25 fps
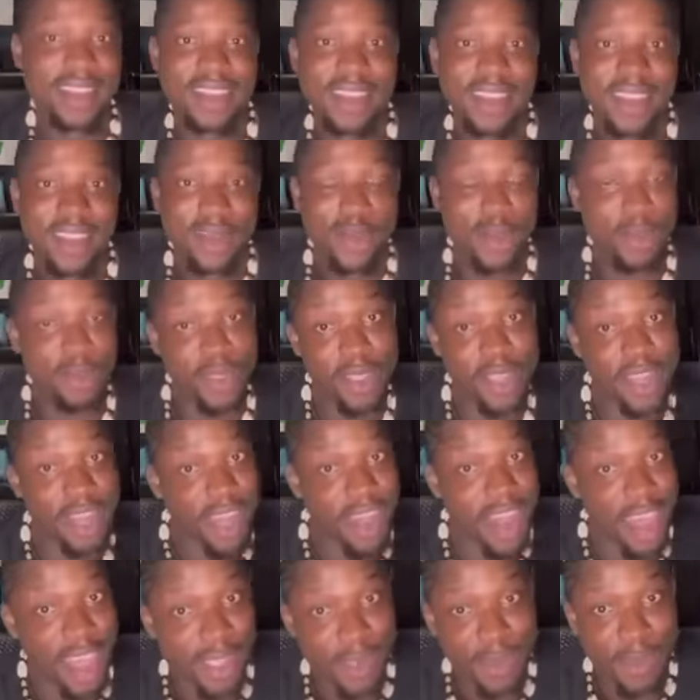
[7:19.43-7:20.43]
Nobody said they
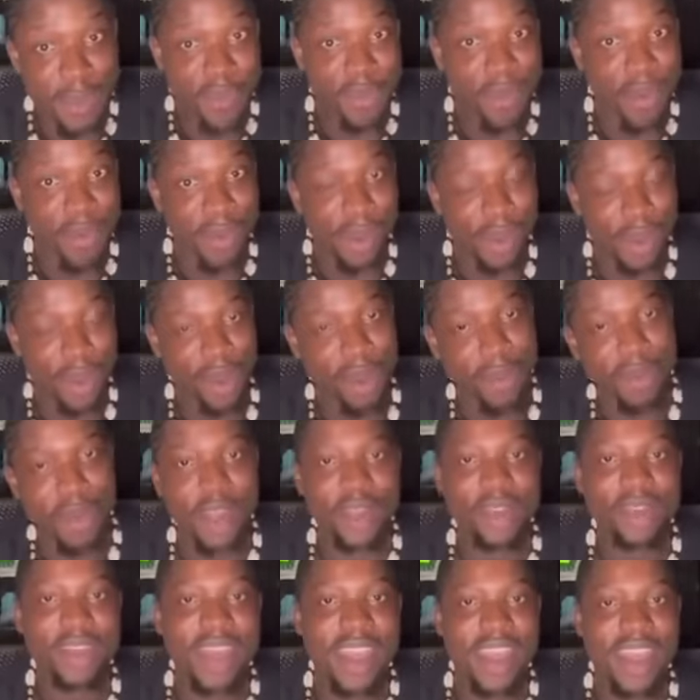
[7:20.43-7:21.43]
ask me for money, but you know
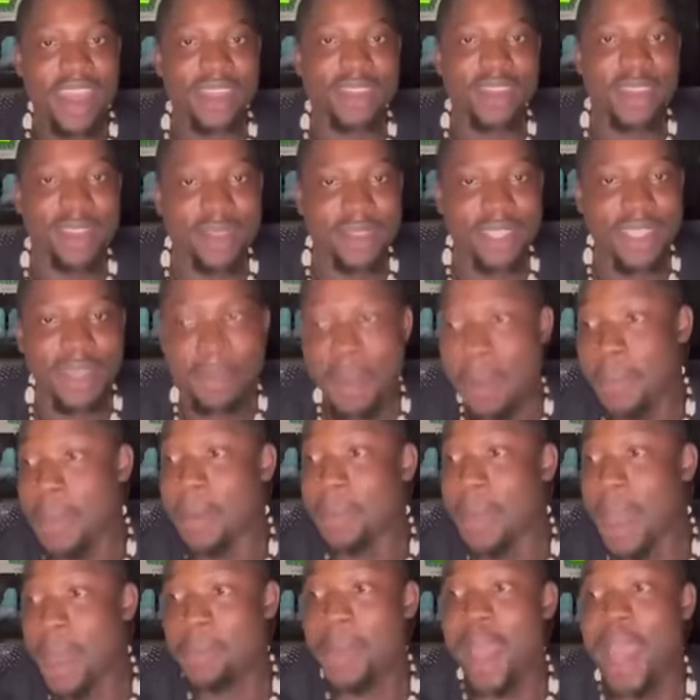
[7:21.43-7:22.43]
that guy will say, Baba,
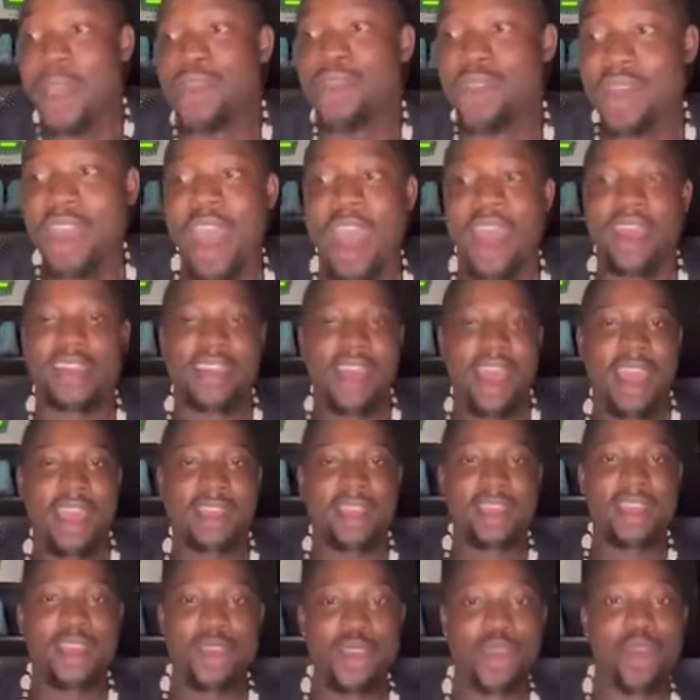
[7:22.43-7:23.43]
man, buy you card now.
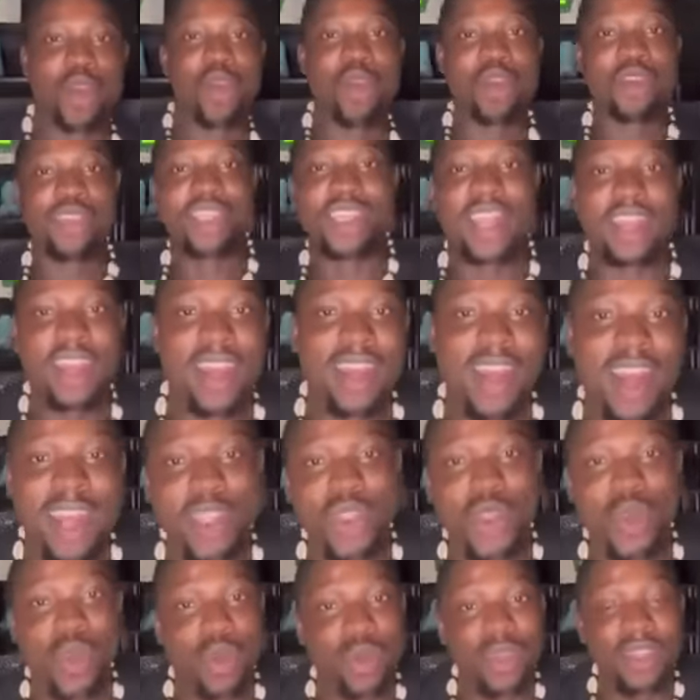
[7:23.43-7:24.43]
You can't reach out on like
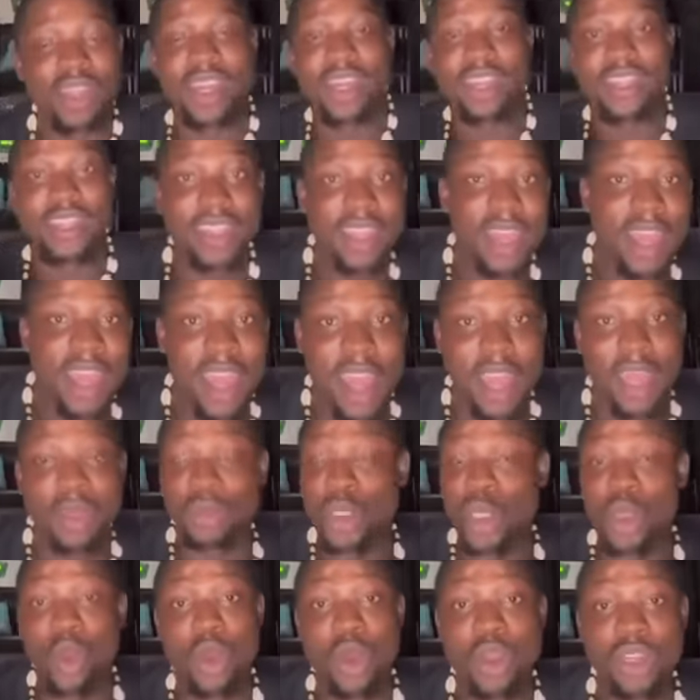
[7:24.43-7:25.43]
200. And you
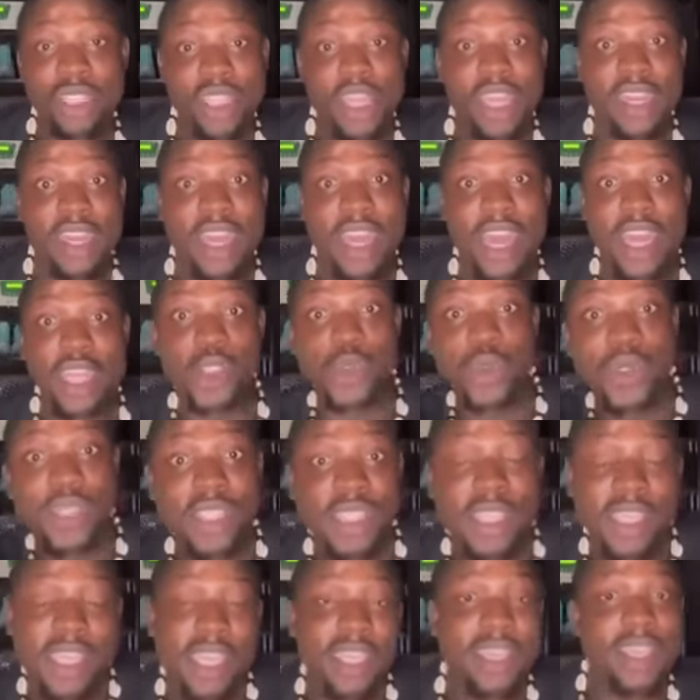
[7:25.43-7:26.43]
can't reach out on like
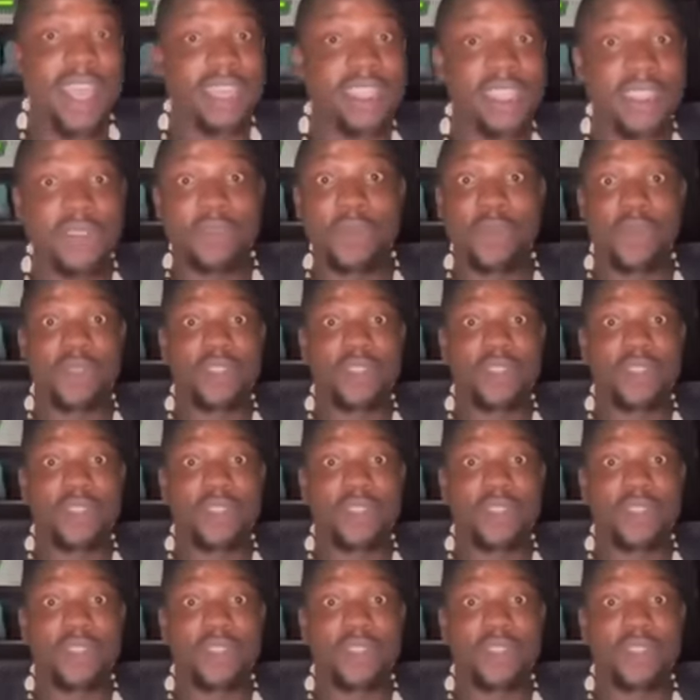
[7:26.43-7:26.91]
20k, 30, 40,